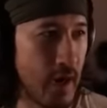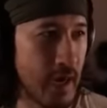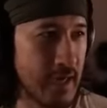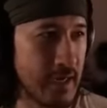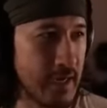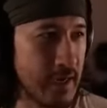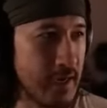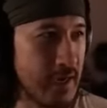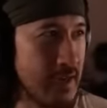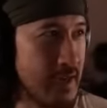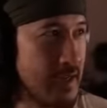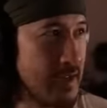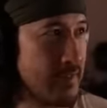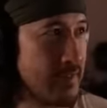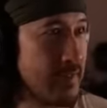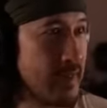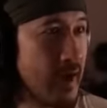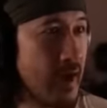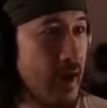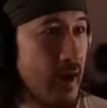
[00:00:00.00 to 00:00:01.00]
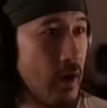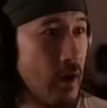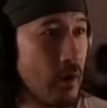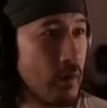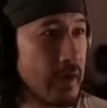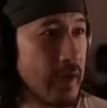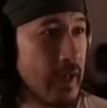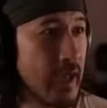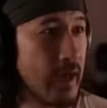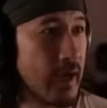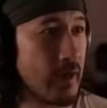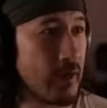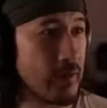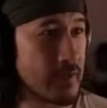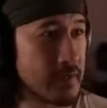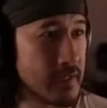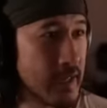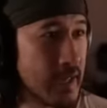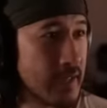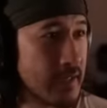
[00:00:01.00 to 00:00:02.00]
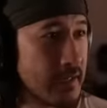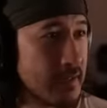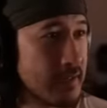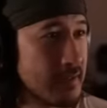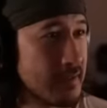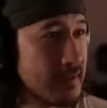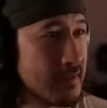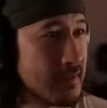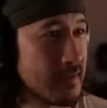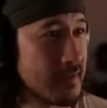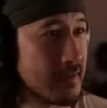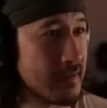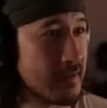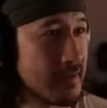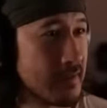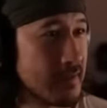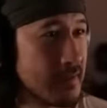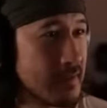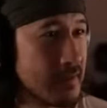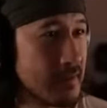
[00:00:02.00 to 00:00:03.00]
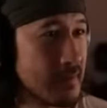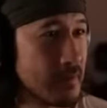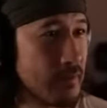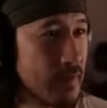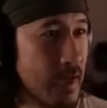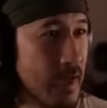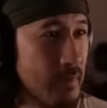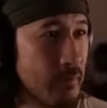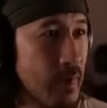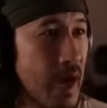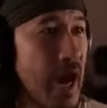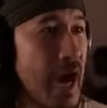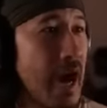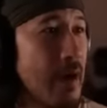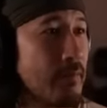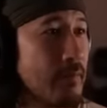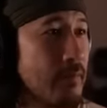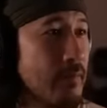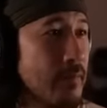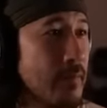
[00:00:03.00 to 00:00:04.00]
what in the holy hell was that? Bob. Oh, Bob! I don't